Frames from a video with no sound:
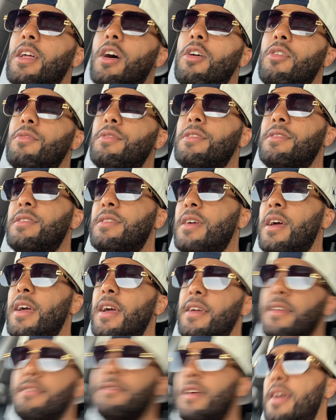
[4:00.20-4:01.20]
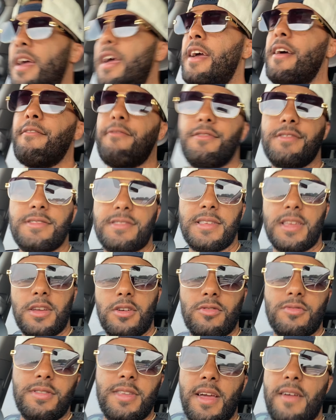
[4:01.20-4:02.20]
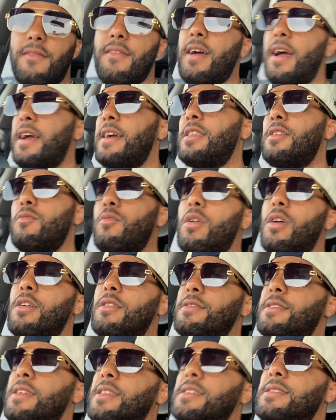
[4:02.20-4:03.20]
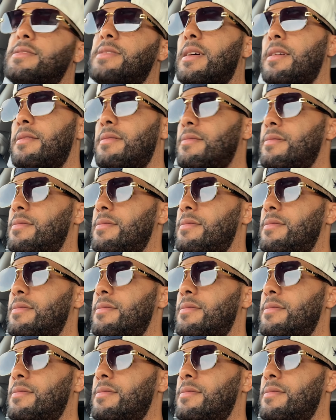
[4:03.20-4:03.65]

on to every single Devin Haney word that he say.